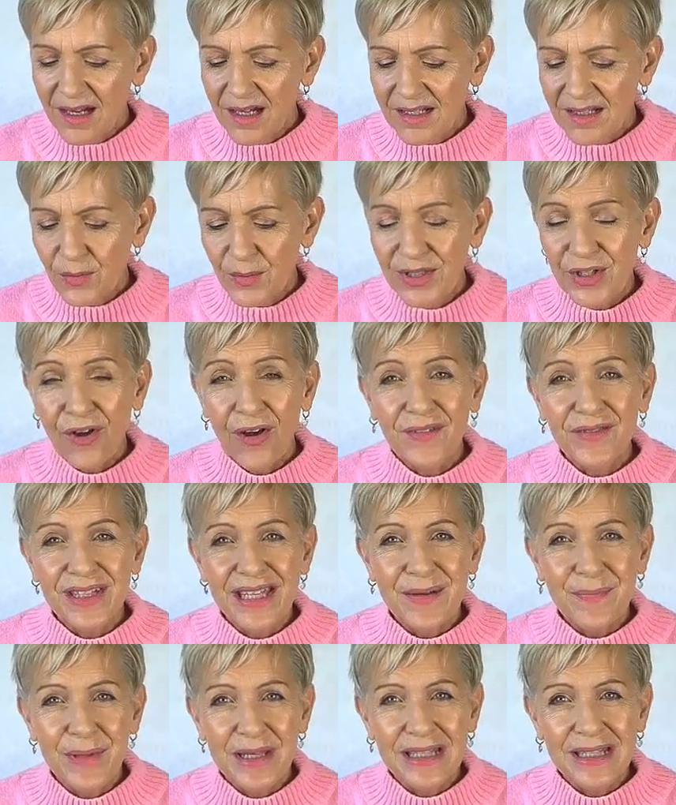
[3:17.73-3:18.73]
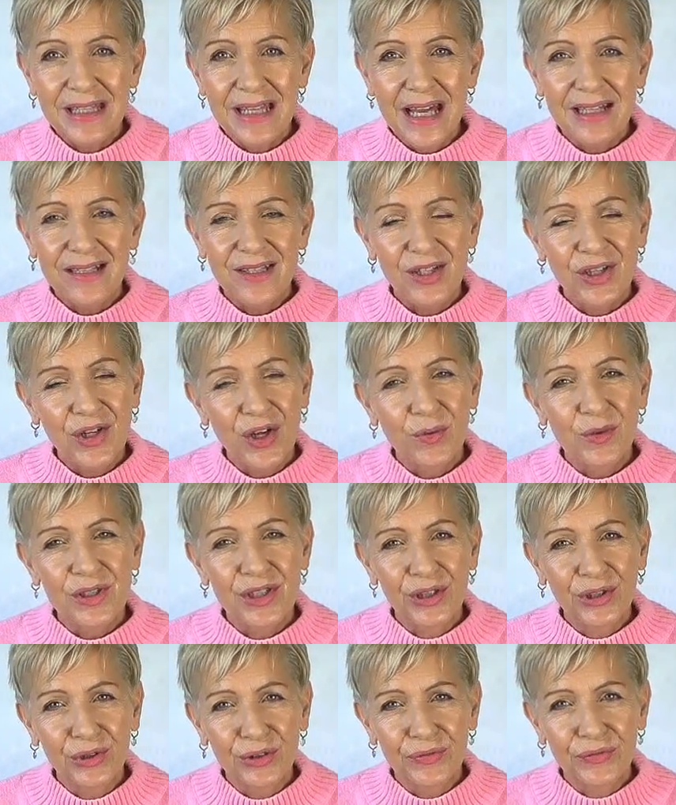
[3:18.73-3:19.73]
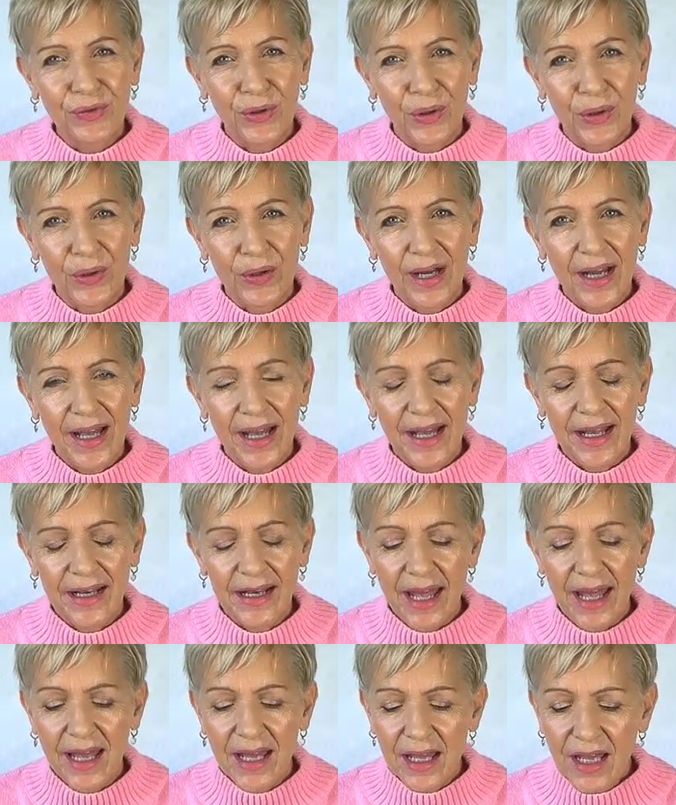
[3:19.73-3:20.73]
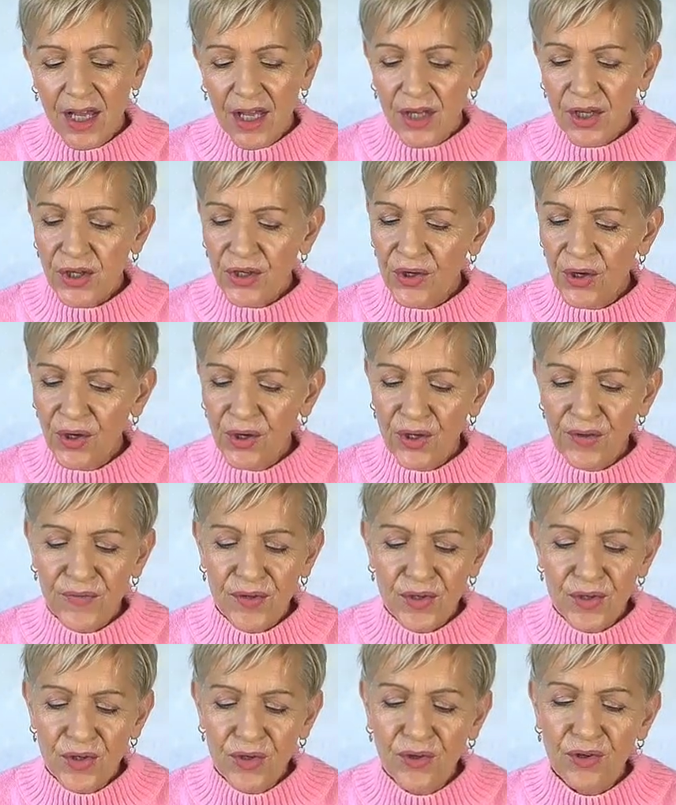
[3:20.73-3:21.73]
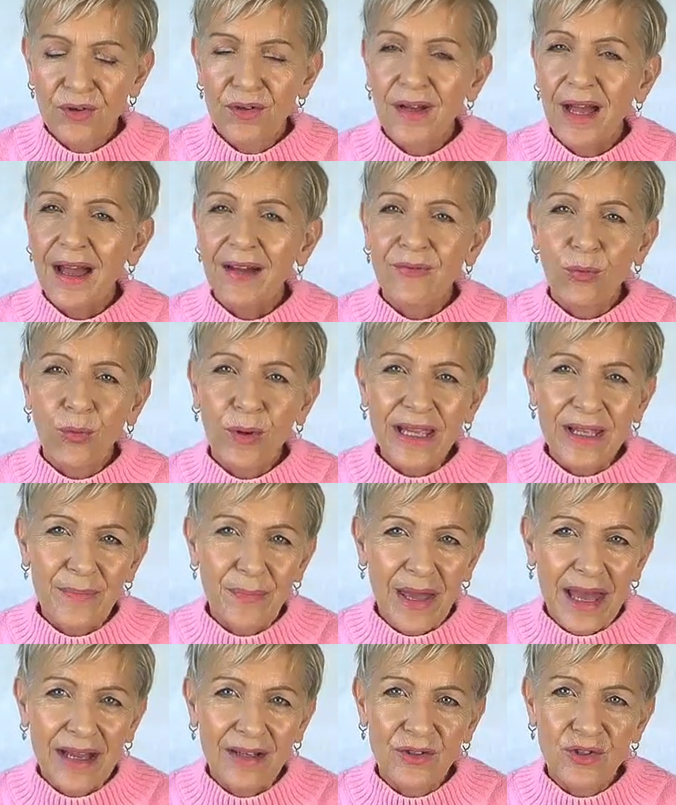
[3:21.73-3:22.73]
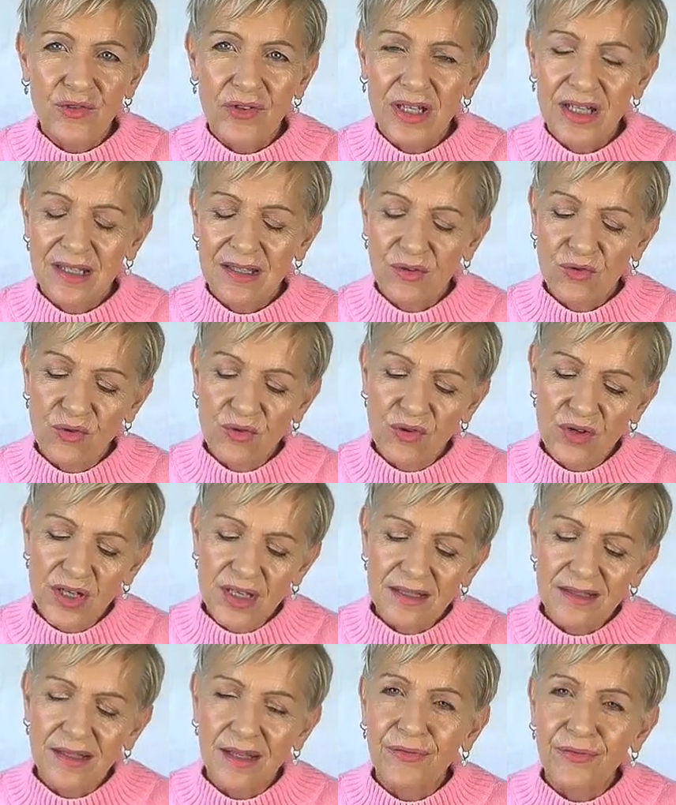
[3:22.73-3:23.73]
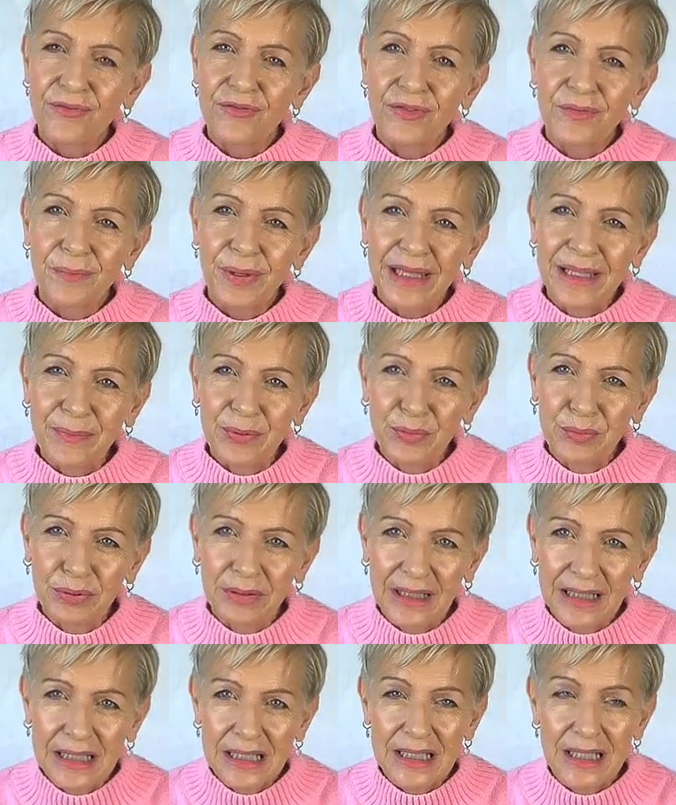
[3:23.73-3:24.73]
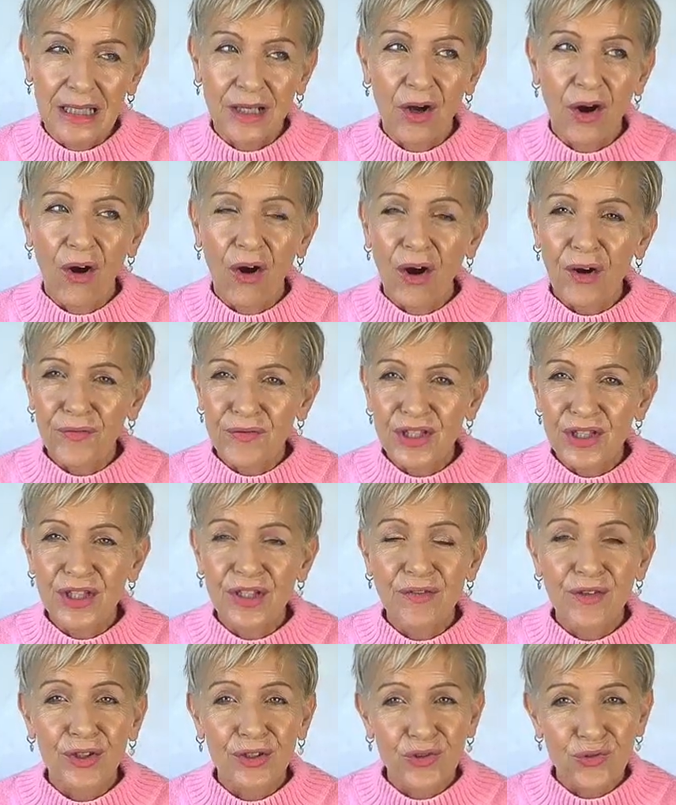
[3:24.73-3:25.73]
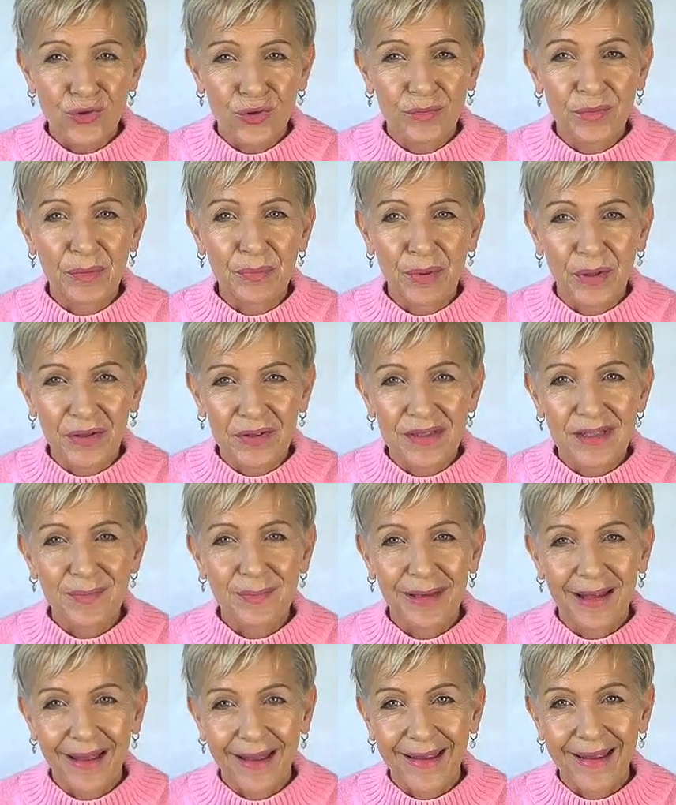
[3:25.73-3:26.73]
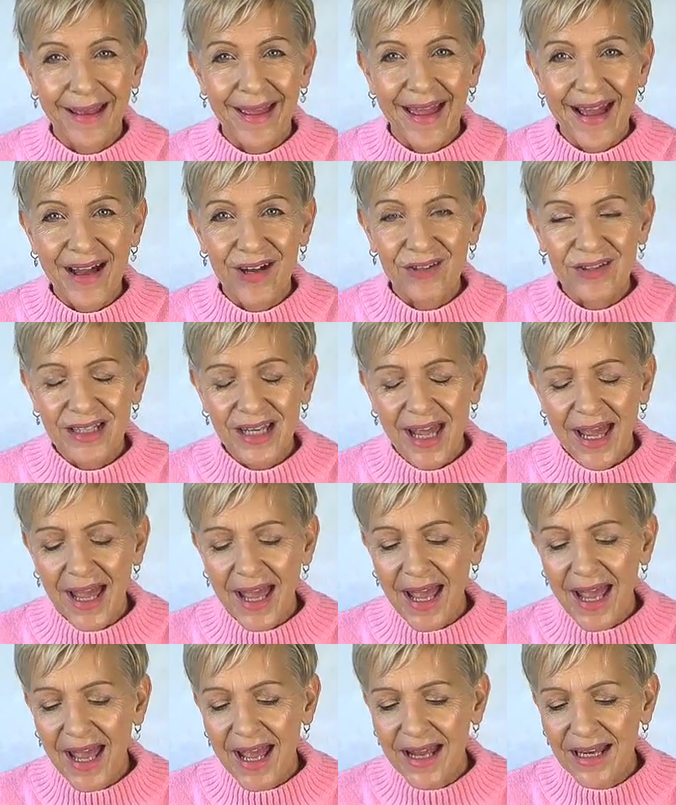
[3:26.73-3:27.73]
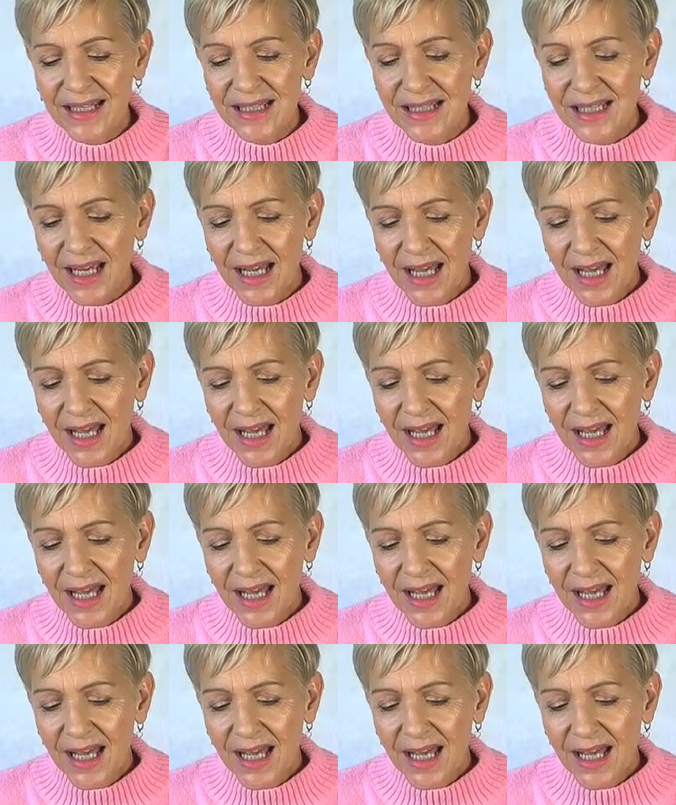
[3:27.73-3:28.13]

So we dive deep into that so you know what to look for. And, you know, if you have weak boundaries or you suffer from people pleasing, often you've got trauma bonds playing out and